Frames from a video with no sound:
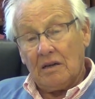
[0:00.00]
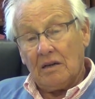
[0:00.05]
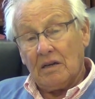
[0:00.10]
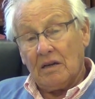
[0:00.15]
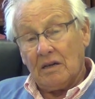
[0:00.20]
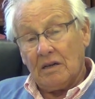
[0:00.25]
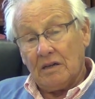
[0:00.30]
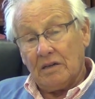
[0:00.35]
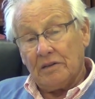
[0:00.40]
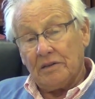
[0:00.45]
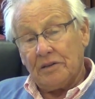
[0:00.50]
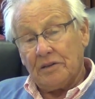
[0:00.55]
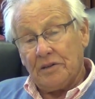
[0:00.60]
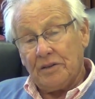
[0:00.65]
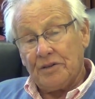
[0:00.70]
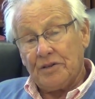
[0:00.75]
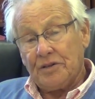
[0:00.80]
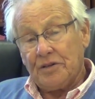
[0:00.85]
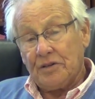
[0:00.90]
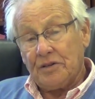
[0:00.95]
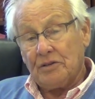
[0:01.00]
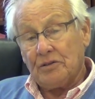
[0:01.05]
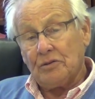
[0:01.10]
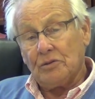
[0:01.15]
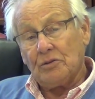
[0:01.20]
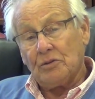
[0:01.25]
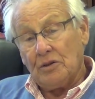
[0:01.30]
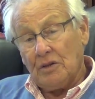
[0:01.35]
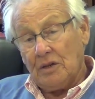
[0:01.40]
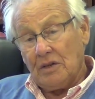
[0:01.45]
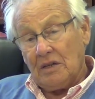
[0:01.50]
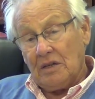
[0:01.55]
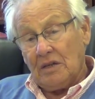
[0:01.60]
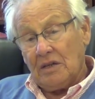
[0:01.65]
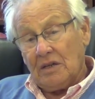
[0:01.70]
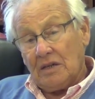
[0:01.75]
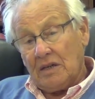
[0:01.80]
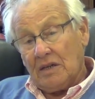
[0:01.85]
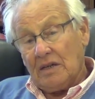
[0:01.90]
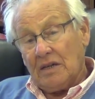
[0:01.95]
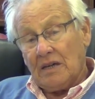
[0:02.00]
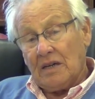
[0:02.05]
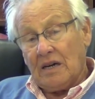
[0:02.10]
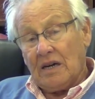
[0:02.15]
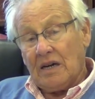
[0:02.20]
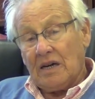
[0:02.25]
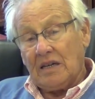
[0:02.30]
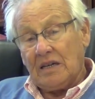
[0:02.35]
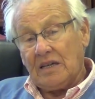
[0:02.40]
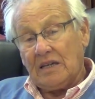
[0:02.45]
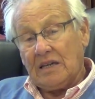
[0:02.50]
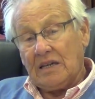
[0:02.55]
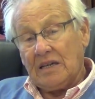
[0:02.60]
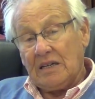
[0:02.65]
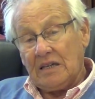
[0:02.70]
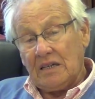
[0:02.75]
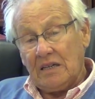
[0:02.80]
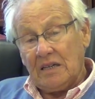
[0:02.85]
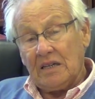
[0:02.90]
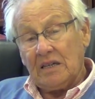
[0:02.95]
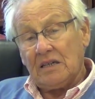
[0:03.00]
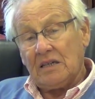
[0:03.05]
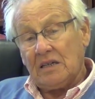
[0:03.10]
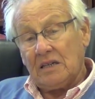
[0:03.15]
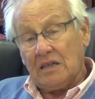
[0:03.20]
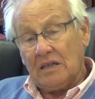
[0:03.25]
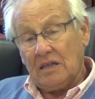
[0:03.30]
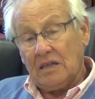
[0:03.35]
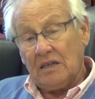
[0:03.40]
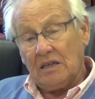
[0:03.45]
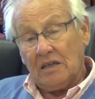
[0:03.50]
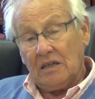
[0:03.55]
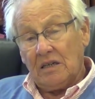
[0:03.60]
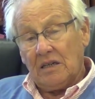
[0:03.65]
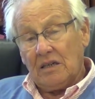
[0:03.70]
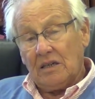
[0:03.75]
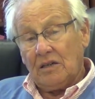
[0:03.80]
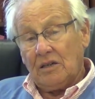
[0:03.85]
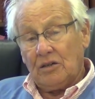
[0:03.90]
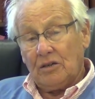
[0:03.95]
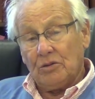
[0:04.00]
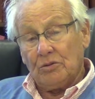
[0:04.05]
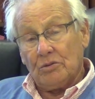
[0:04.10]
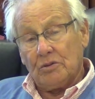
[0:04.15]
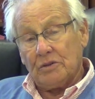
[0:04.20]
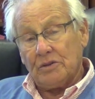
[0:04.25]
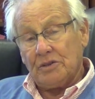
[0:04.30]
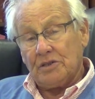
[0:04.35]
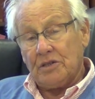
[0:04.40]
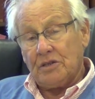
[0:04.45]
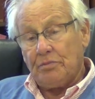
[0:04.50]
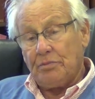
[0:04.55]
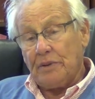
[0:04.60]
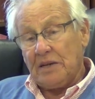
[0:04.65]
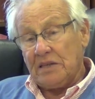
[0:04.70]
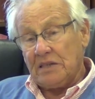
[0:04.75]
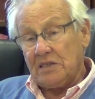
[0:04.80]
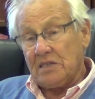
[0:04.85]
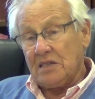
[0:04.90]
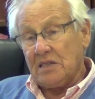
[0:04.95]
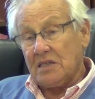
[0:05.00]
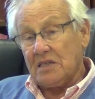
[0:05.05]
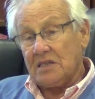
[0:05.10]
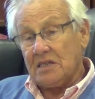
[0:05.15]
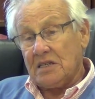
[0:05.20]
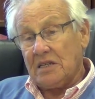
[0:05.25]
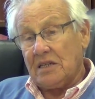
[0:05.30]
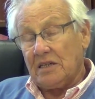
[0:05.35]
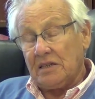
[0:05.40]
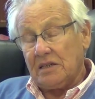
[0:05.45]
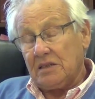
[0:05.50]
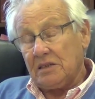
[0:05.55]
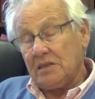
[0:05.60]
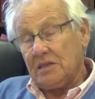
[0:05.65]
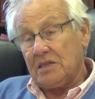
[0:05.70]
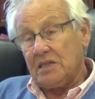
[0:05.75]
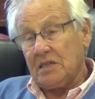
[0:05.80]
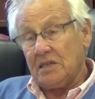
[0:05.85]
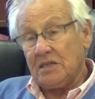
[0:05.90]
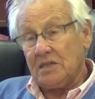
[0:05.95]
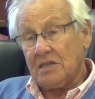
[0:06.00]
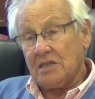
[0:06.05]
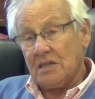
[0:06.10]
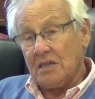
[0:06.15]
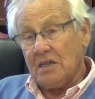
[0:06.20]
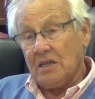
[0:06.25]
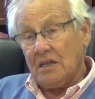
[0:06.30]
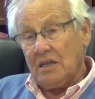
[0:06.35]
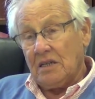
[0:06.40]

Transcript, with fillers: Uh, so I tended towards basic sciences,